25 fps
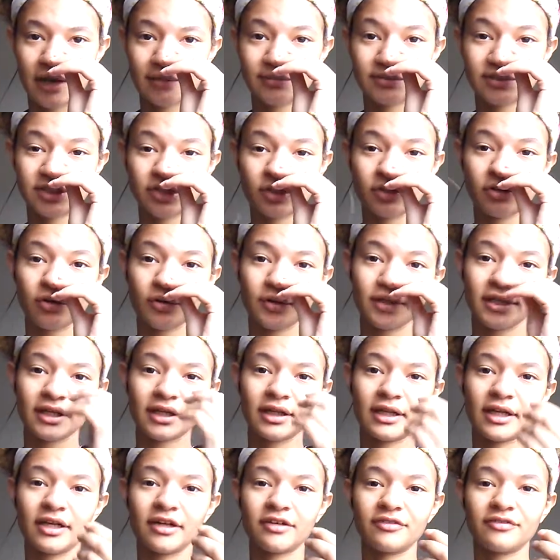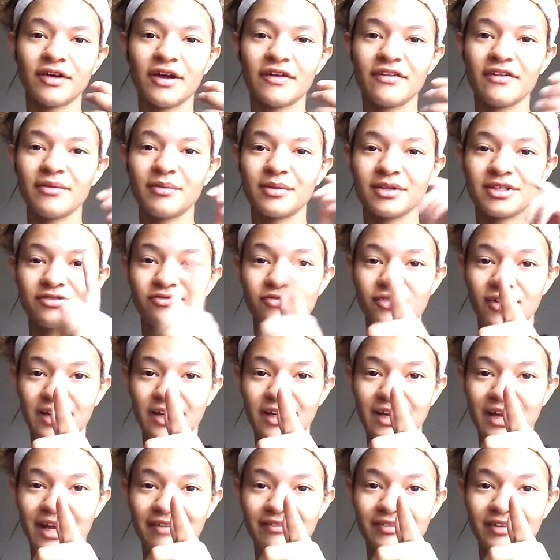I'm still going to clarify them. It's
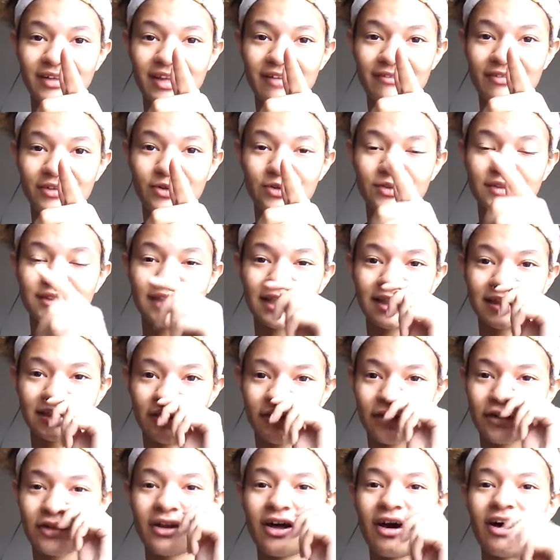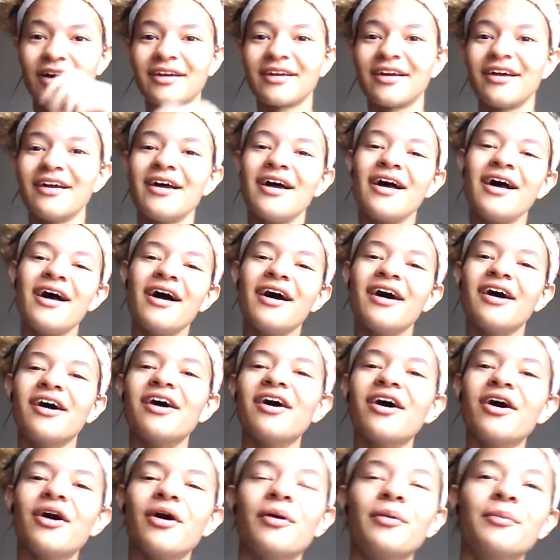funny, I have 11:06 on the clock.
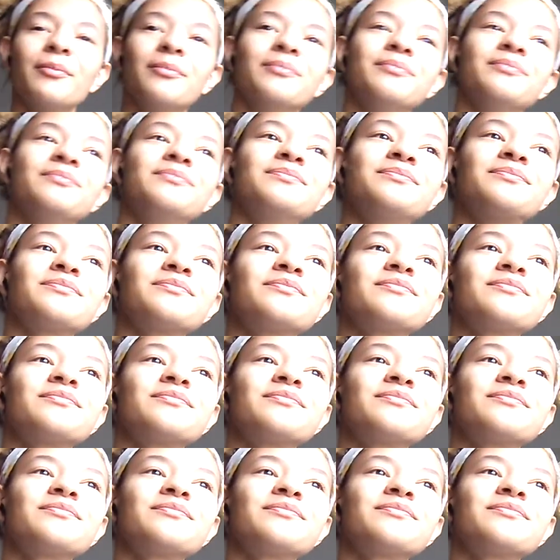I'm